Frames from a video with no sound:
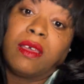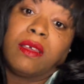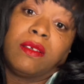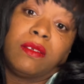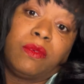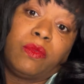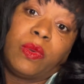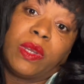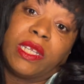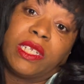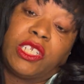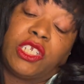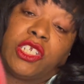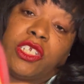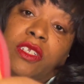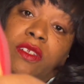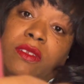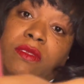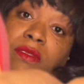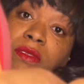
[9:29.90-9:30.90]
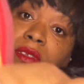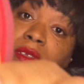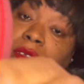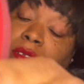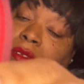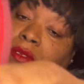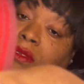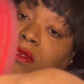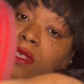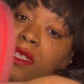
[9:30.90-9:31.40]
Which,
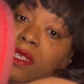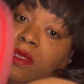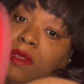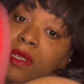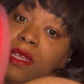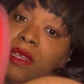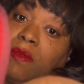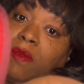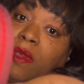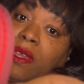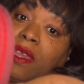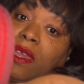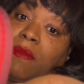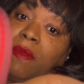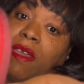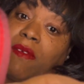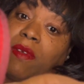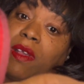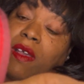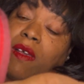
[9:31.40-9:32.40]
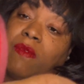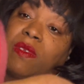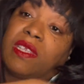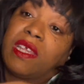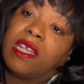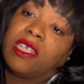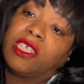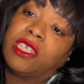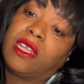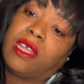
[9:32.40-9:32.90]
can we have a
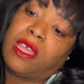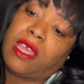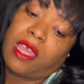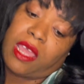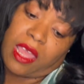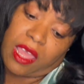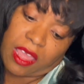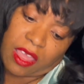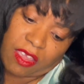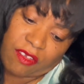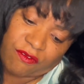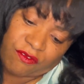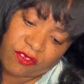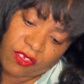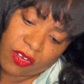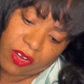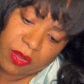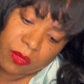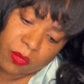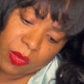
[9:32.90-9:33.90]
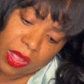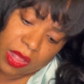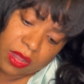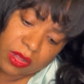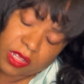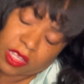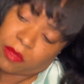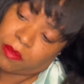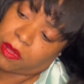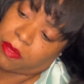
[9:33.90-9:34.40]
conversation? It very well
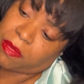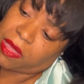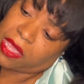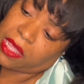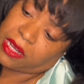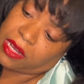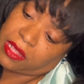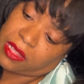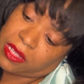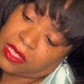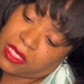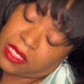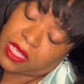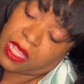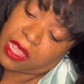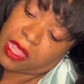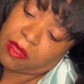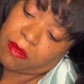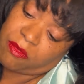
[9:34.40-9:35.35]
could be made in the same